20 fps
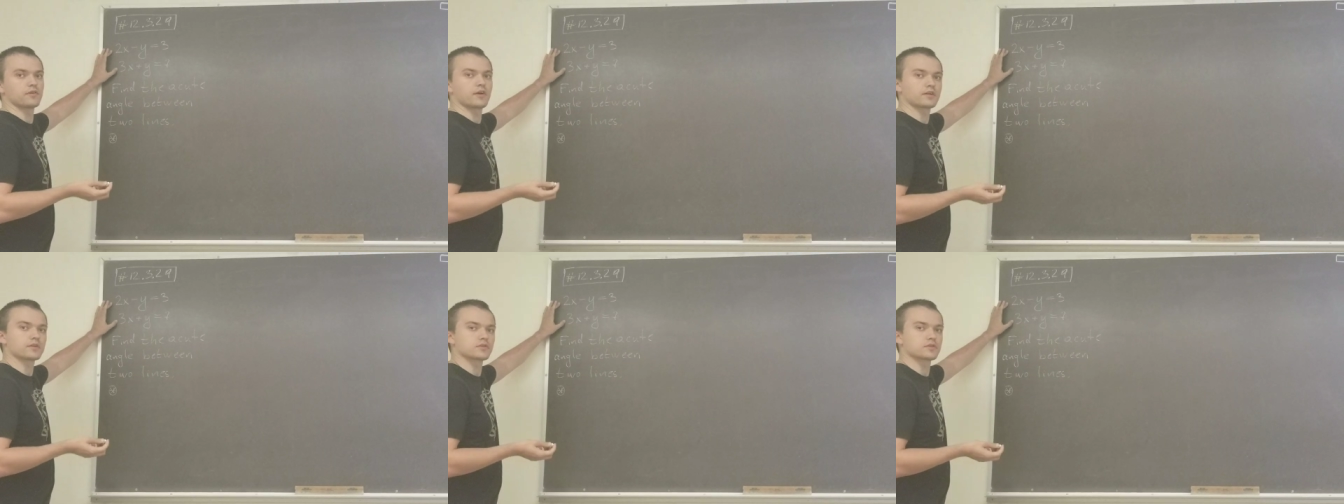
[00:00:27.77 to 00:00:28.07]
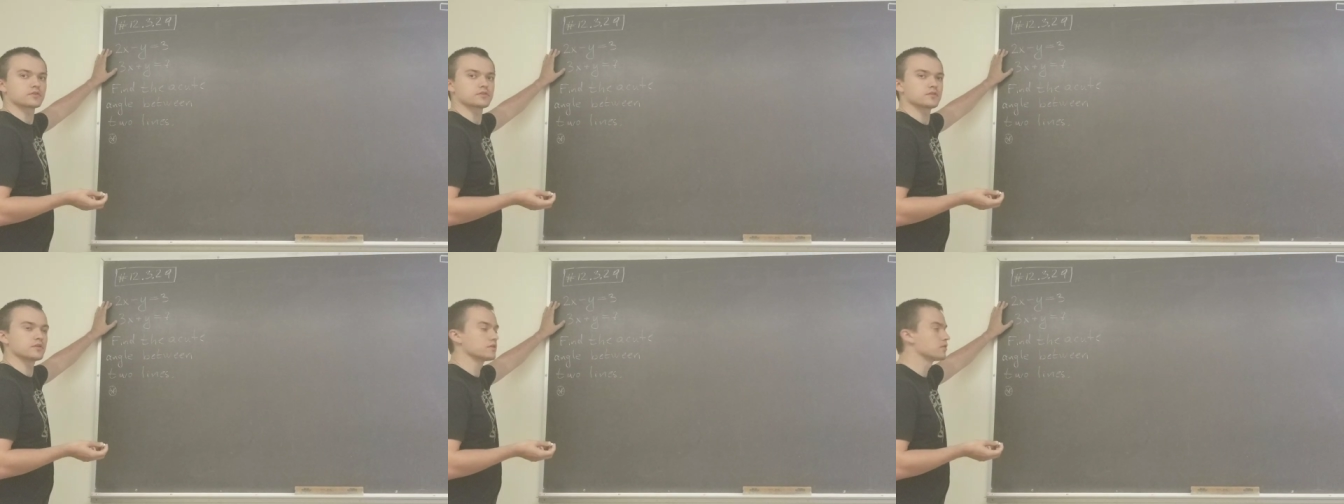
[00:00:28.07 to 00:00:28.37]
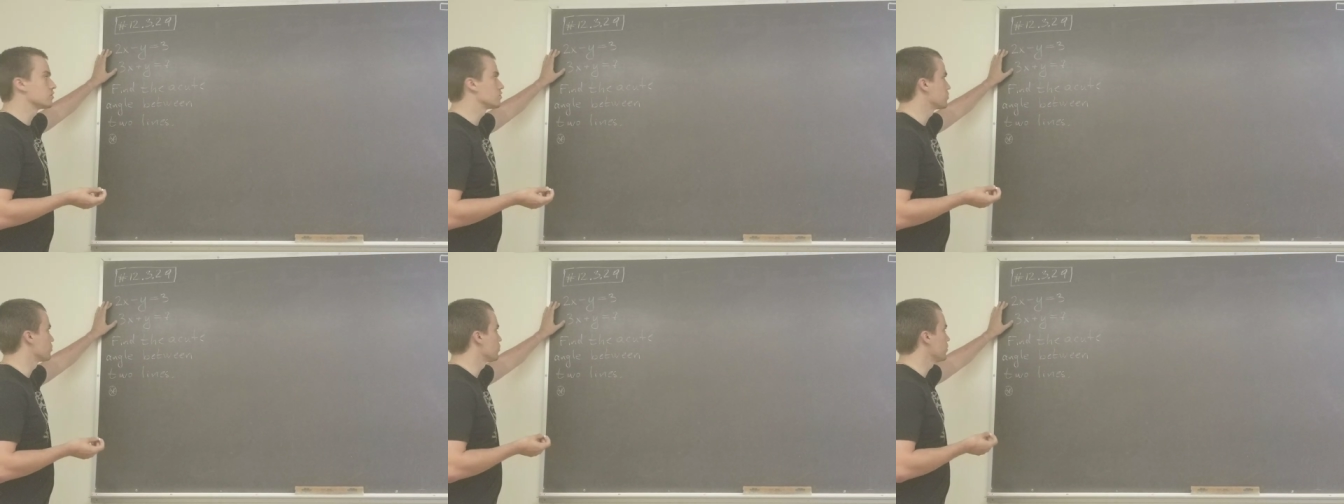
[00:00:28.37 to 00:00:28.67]
vectors,
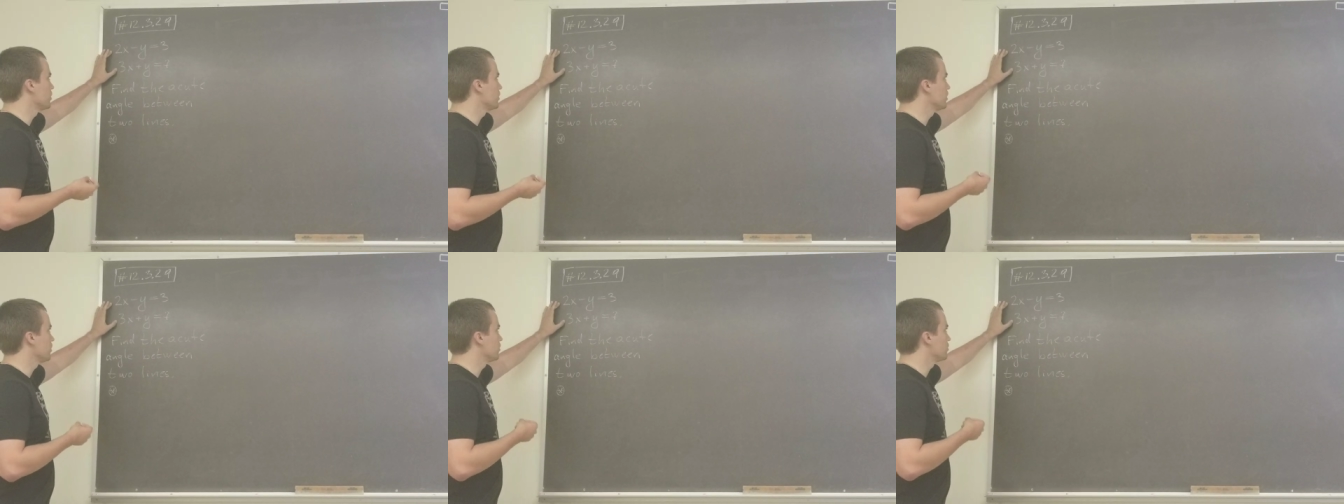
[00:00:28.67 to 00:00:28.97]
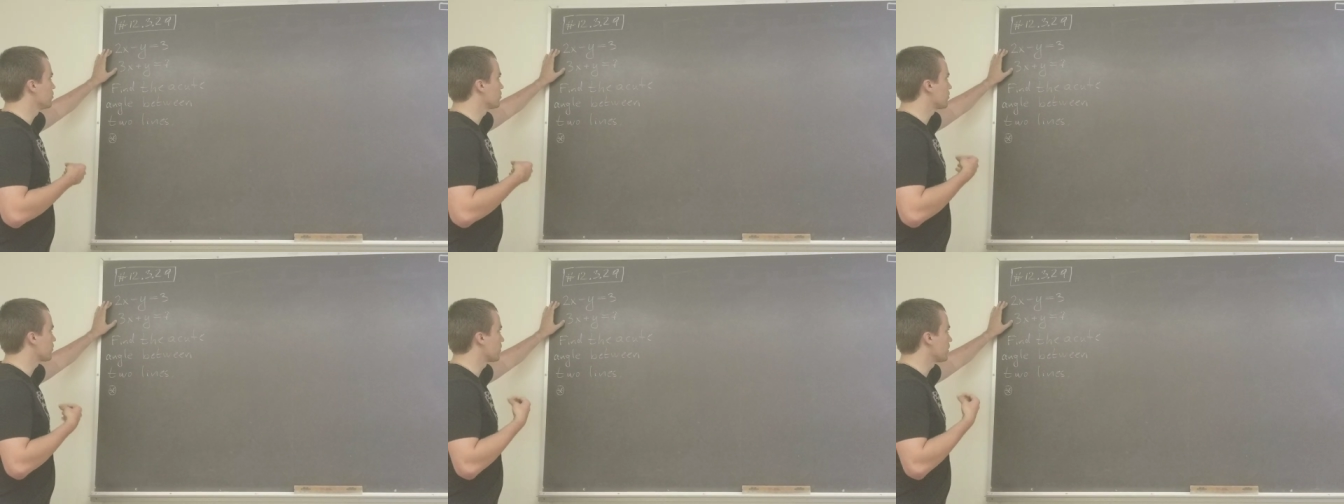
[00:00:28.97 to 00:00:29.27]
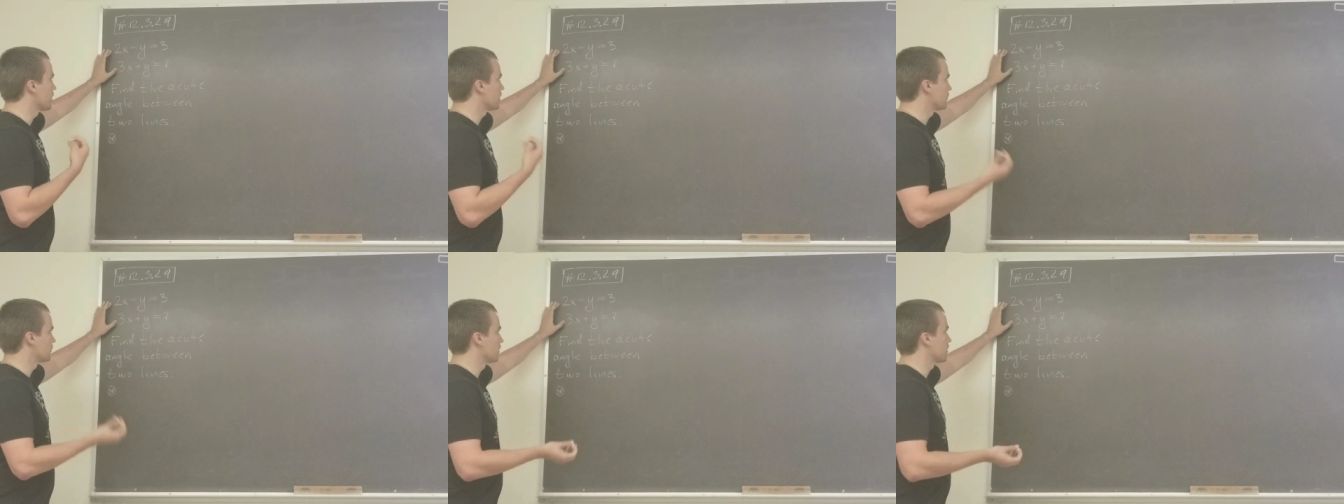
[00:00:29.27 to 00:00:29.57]
so we need to
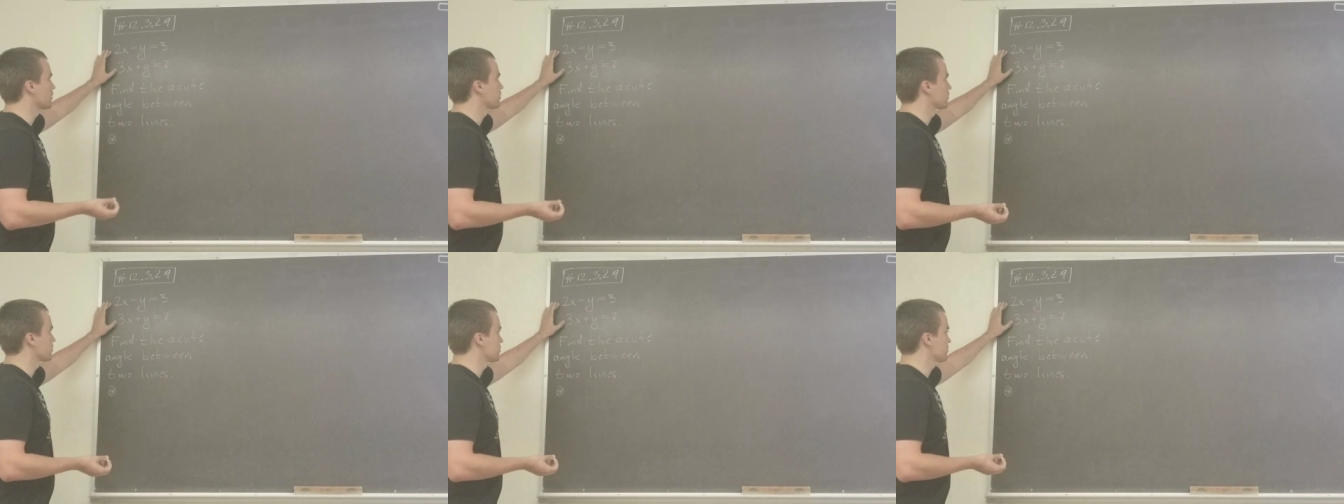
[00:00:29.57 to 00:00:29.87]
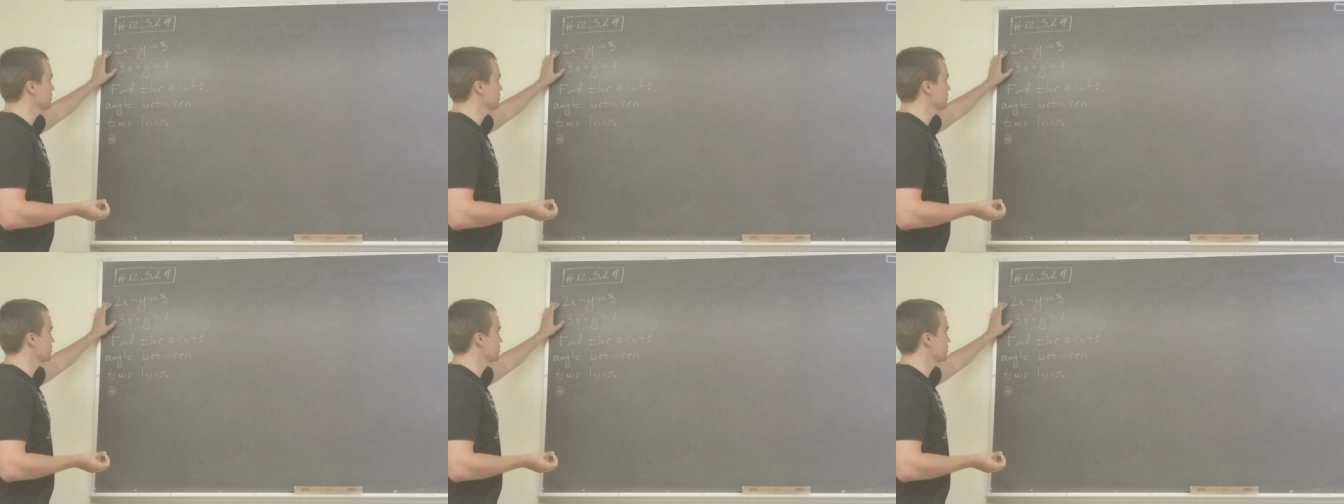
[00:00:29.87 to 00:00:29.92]
create vectors.